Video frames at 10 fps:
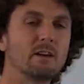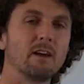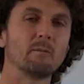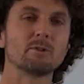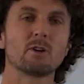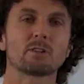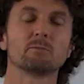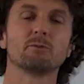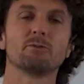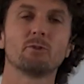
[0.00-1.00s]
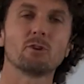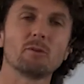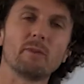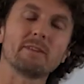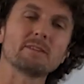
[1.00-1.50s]
And we talked before
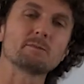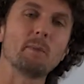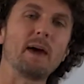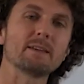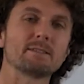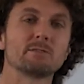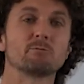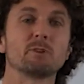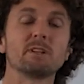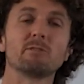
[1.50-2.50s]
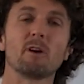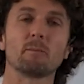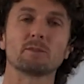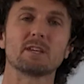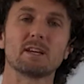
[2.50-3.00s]
that this mass is really
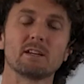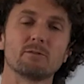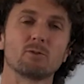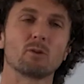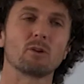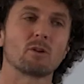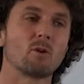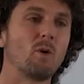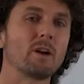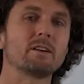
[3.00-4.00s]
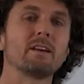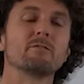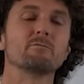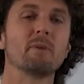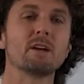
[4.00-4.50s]
representative or quantitative
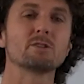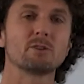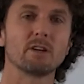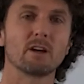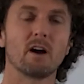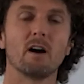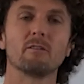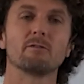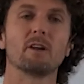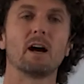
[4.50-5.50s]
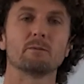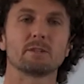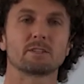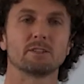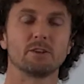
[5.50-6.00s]
measuring of an
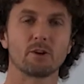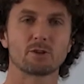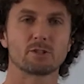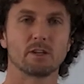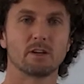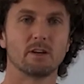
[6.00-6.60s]
object's inertia.